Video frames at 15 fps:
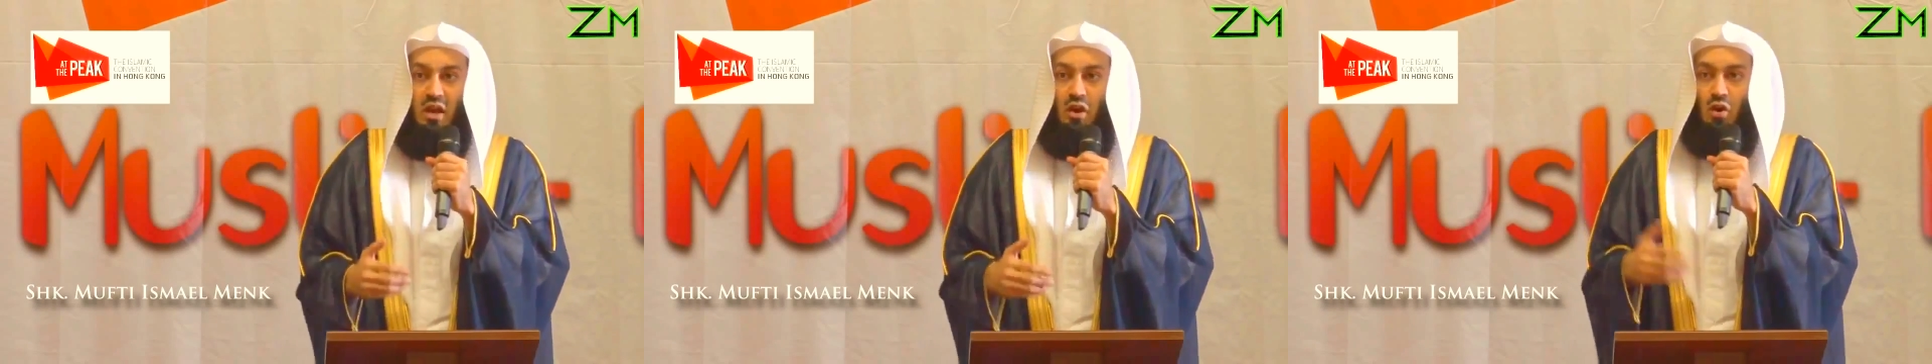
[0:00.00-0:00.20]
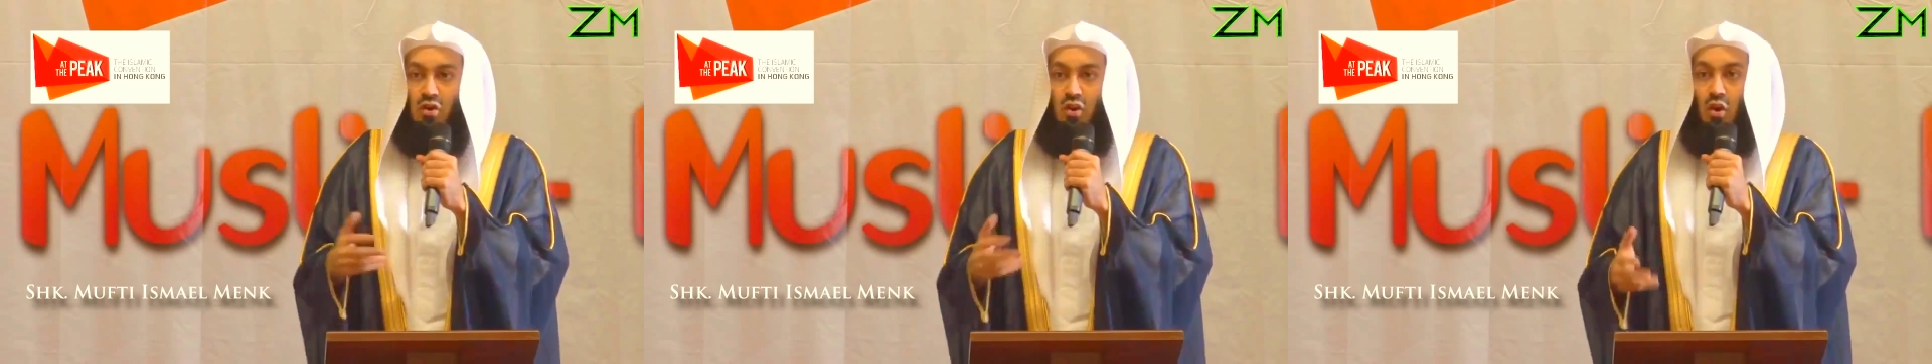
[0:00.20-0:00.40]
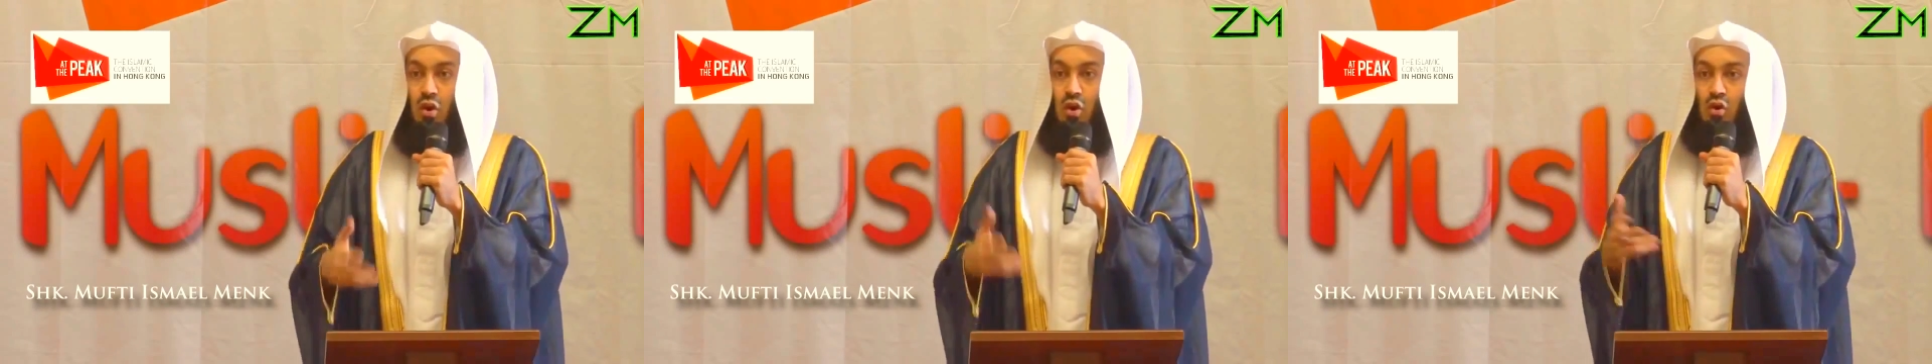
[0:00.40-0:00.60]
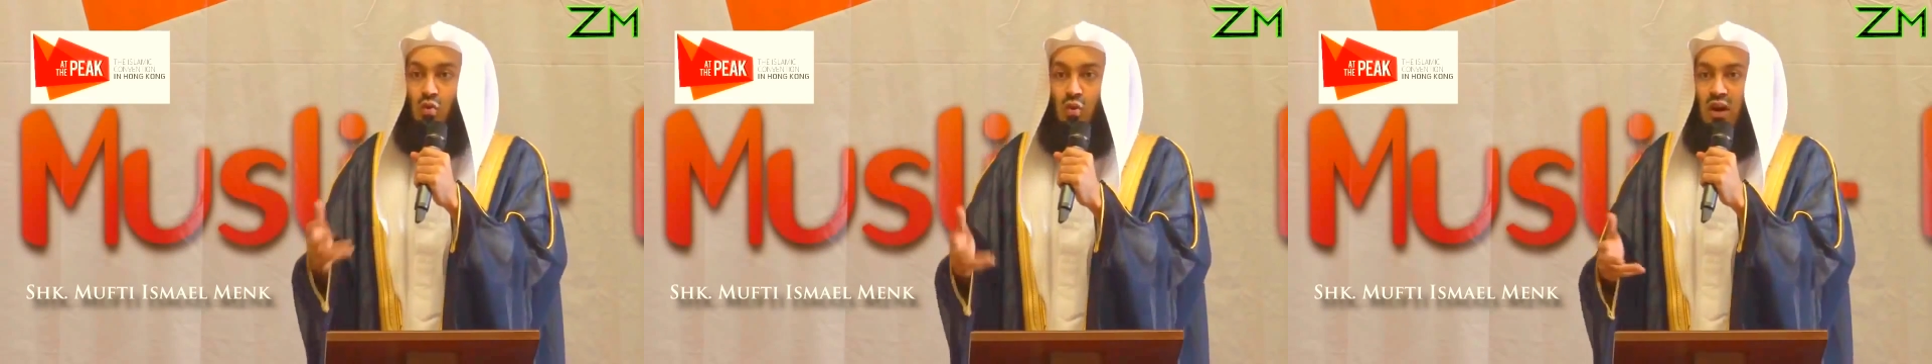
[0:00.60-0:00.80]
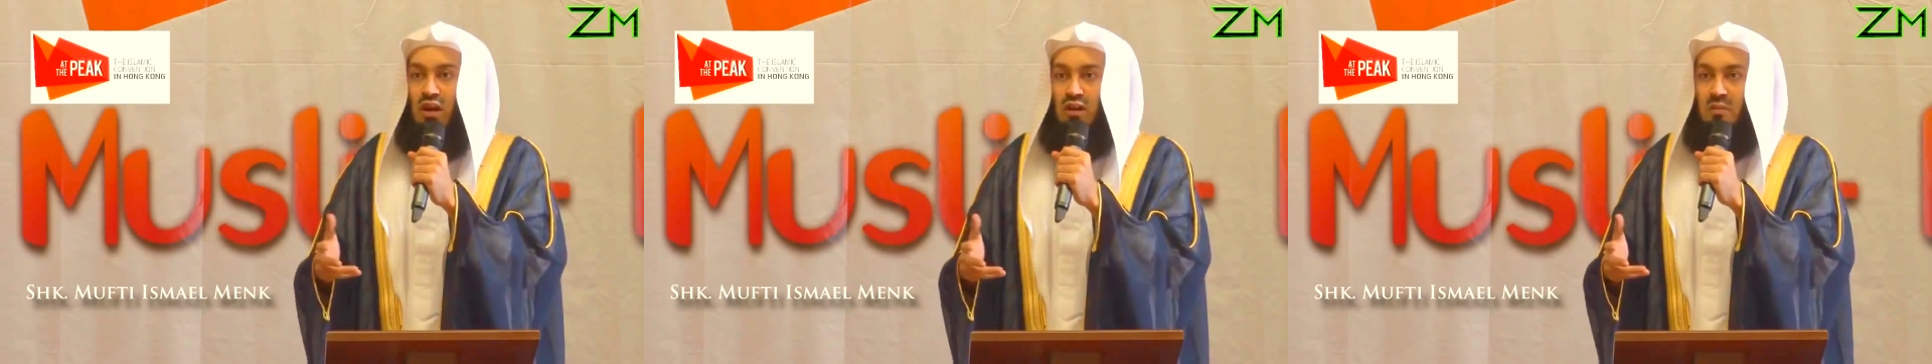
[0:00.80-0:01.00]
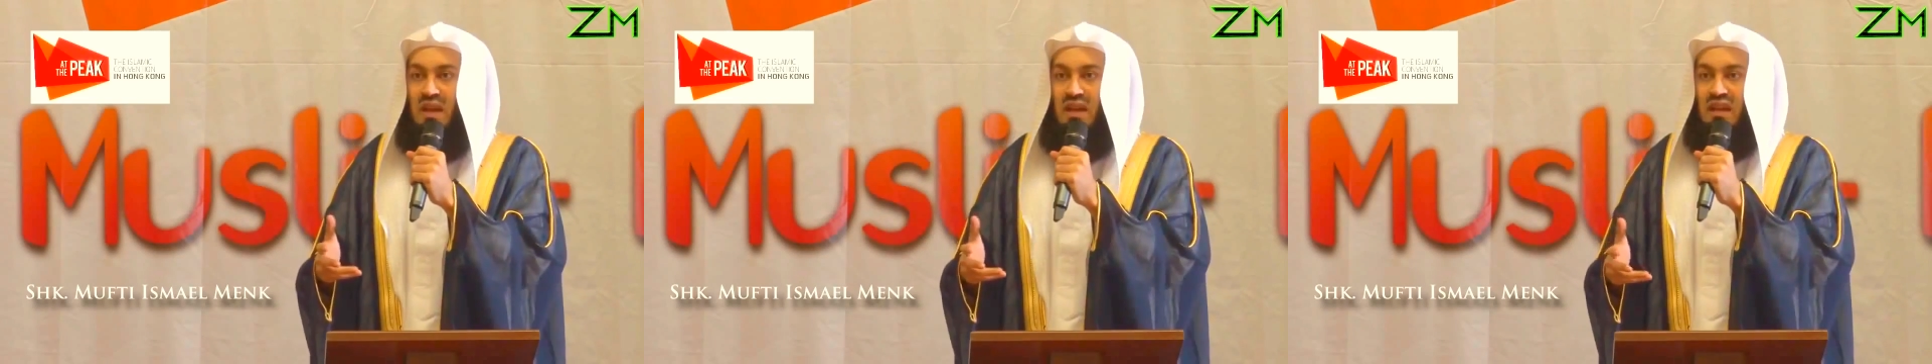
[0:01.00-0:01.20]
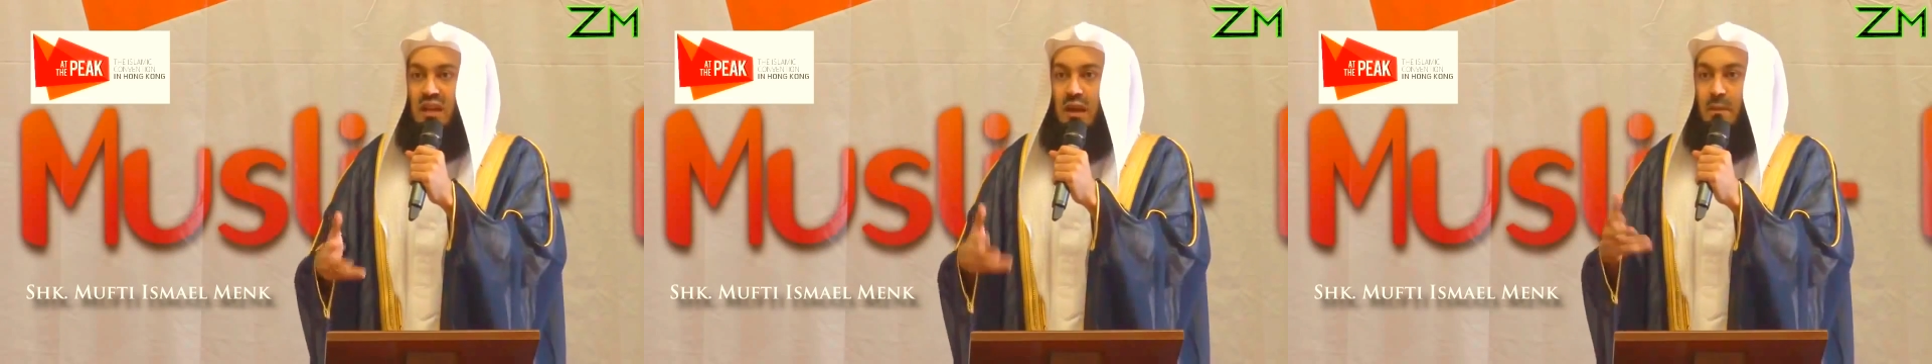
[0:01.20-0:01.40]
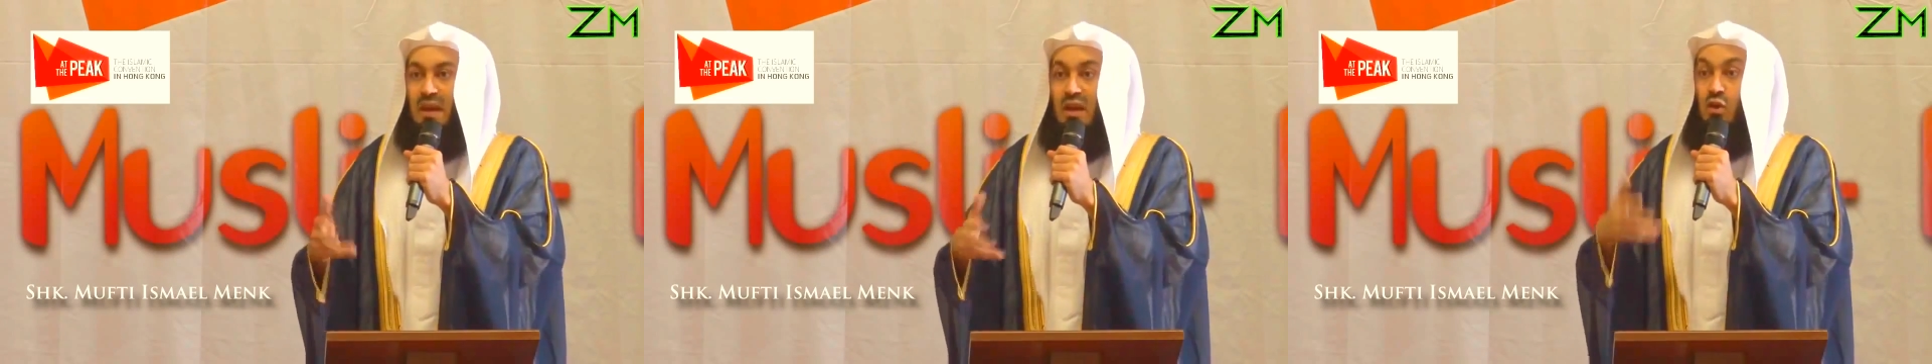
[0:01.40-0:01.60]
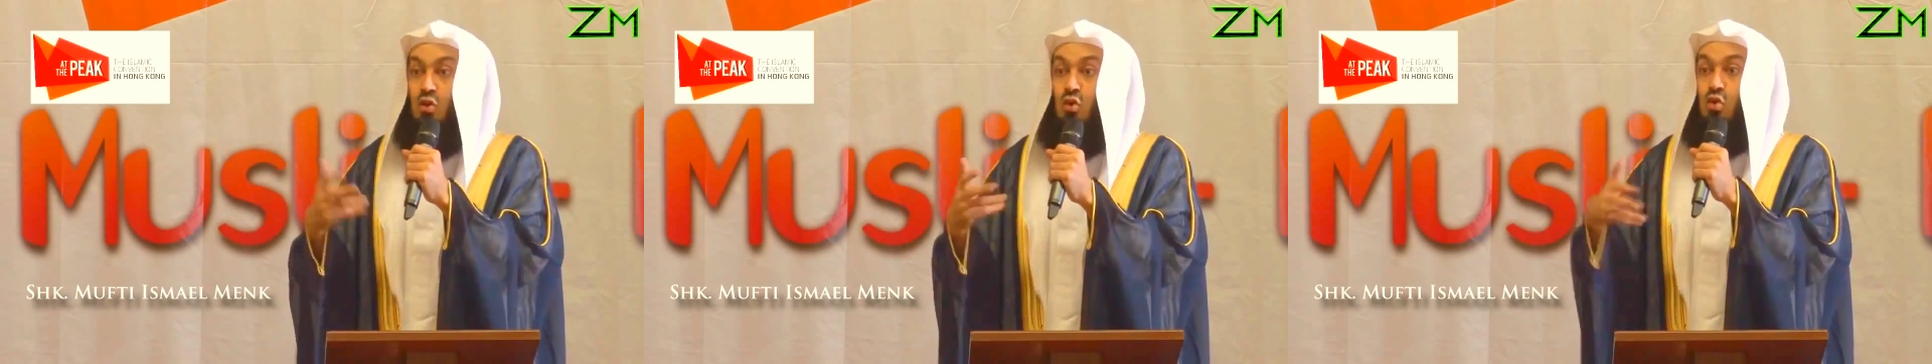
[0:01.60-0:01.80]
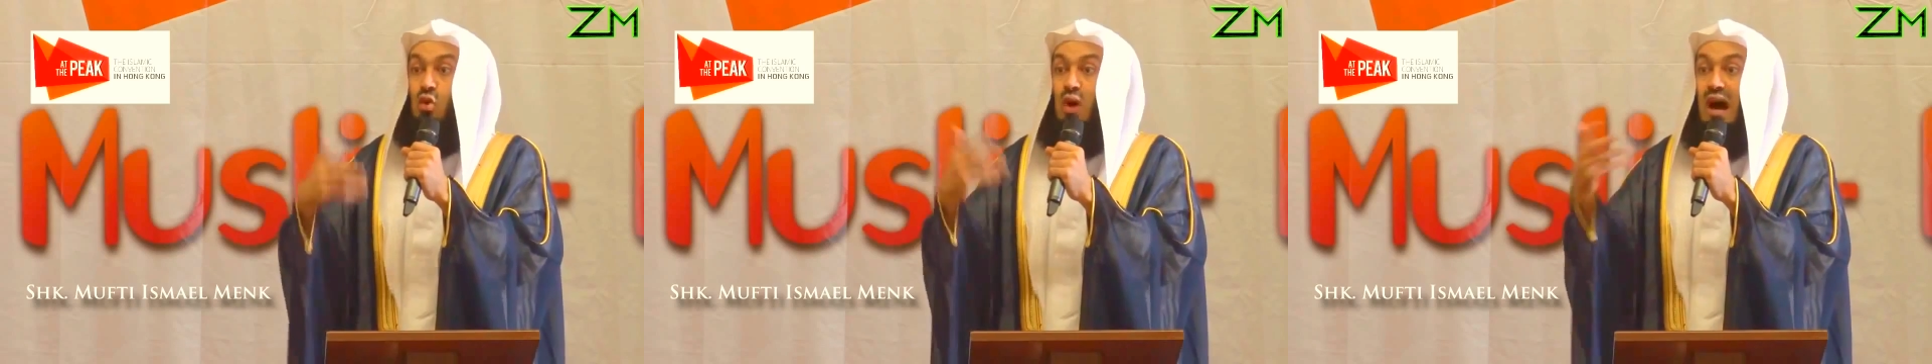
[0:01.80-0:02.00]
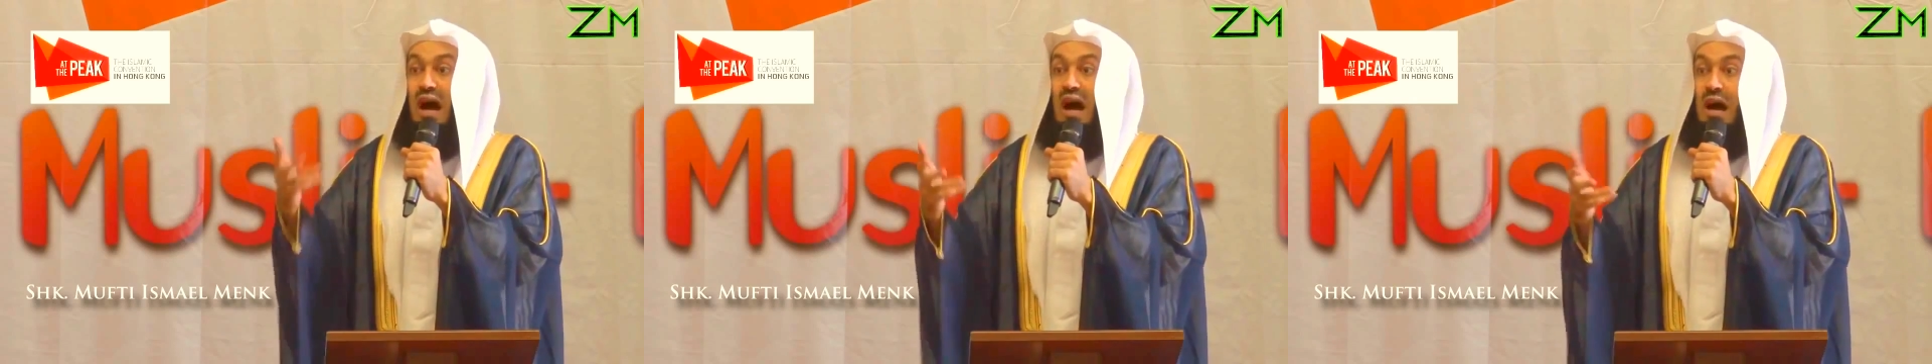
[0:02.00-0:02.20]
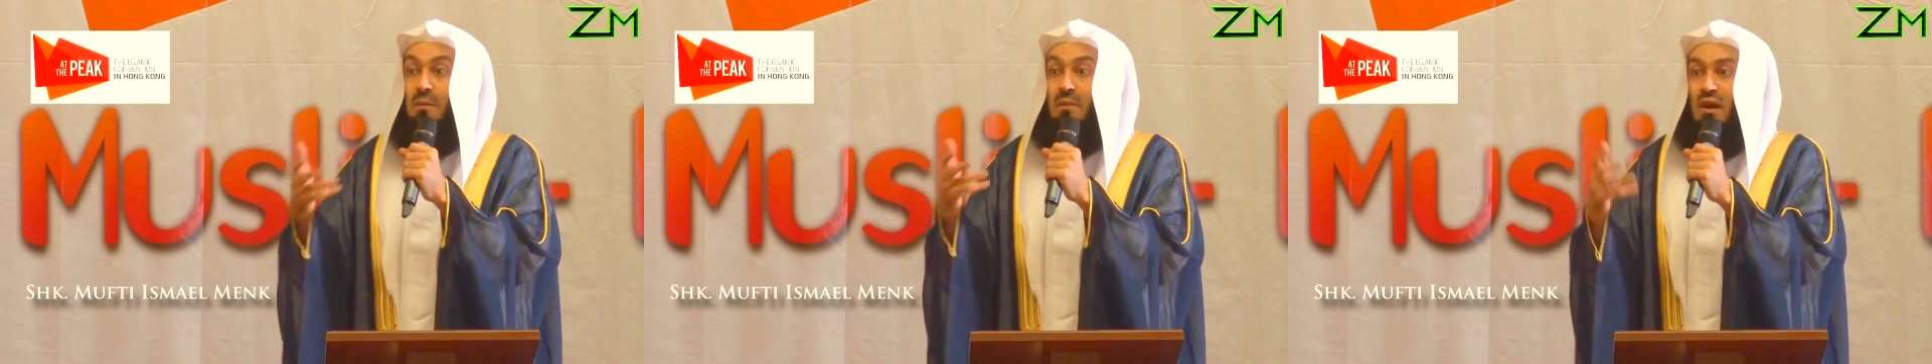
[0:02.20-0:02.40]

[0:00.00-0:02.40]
or the whole world making a big hoo-ha